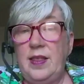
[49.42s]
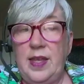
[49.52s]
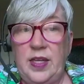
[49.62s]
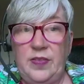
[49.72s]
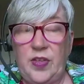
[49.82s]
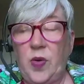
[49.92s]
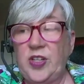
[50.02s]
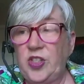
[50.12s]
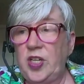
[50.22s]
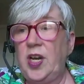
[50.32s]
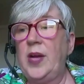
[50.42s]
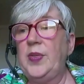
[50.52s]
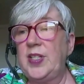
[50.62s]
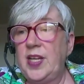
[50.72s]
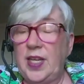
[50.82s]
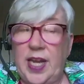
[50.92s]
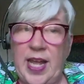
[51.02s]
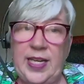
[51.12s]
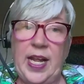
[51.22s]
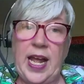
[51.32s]
thank you for the question. And I would say that
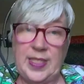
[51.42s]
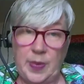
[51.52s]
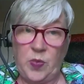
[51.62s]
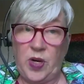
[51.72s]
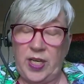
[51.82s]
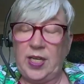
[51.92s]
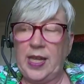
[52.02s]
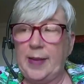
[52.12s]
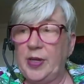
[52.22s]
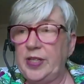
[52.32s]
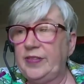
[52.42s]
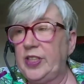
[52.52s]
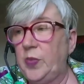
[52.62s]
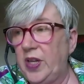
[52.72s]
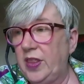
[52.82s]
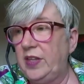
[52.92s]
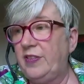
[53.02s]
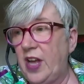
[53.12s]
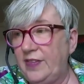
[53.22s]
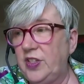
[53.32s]
Canada has been working collaboratively with the
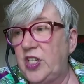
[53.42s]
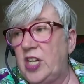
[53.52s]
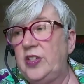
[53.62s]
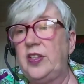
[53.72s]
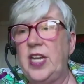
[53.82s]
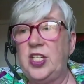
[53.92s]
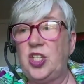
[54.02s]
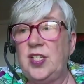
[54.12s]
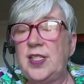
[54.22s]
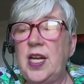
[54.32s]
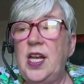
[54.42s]
five Nuu-chah-nulth nations